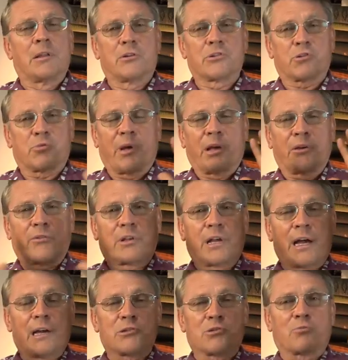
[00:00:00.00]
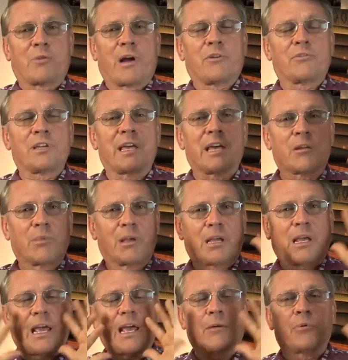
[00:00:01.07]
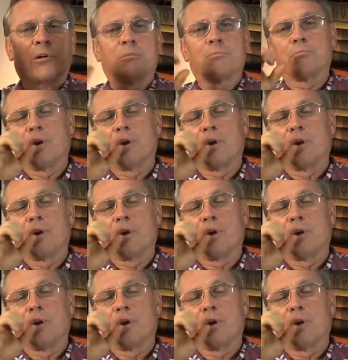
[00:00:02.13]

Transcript: There's 300 guys around the enemy camp,